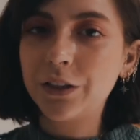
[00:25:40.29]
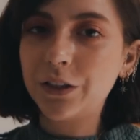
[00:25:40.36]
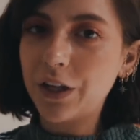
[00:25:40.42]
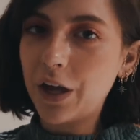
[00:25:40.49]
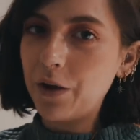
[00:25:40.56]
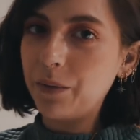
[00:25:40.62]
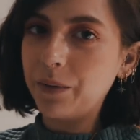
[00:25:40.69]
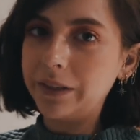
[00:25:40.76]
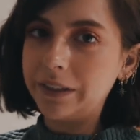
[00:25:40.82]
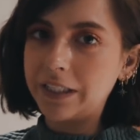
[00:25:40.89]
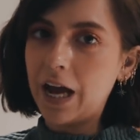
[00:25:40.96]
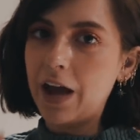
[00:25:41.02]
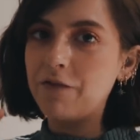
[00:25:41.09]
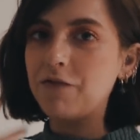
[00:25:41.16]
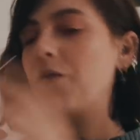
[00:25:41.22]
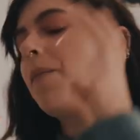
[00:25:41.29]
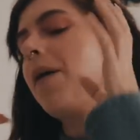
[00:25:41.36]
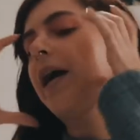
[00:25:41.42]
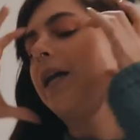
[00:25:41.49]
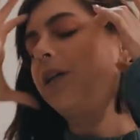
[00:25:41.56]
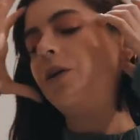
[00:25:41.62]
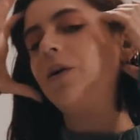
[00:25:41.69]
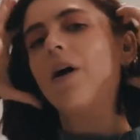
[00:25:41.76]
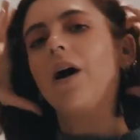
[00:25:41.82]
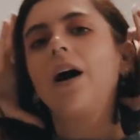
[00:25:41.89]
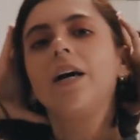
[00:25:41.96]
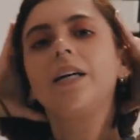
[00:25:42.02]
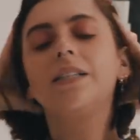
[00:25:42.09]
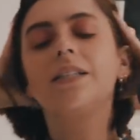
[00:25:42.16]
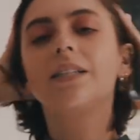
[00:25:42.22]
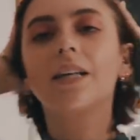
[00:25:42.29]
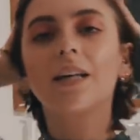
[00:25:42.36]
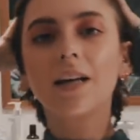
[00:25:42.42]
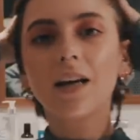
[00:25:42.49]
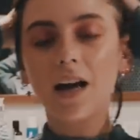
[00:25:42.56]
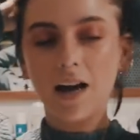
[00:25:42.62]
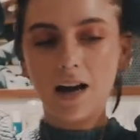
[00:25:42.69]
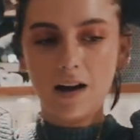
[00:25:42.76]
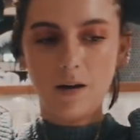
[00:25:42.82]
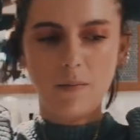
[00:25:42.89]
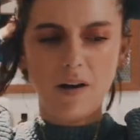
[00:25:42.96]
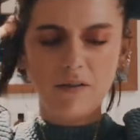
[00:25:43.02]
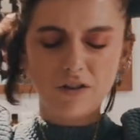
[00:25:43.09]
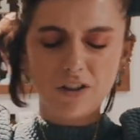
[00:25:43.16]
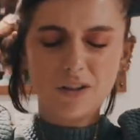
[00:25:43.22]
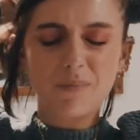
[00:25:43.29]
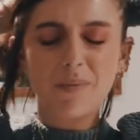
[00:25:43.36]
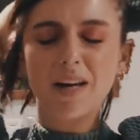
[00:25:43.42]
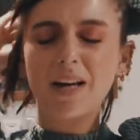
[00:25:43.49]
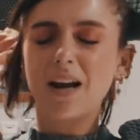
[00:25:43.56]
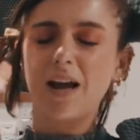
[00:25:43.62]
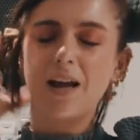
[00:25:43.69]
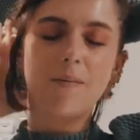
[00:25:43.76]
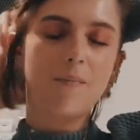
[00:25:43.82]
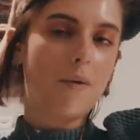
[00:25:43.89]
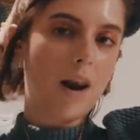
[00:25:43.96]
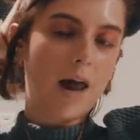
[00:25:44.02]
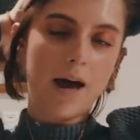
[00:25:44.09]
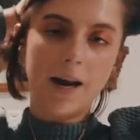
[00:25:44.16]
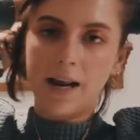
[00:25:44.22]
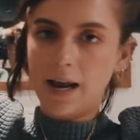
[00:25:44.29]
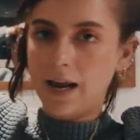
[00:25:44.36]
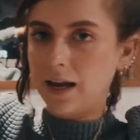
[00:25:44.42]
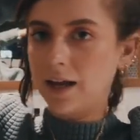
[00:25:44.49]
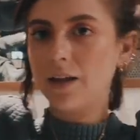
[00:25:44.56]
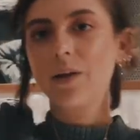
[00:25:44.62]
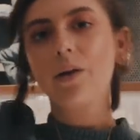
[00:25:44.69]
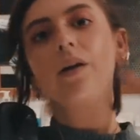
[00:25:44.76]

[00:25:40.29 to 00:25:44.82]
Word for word: So it's time for bed, you guys. Um, I've just been like planning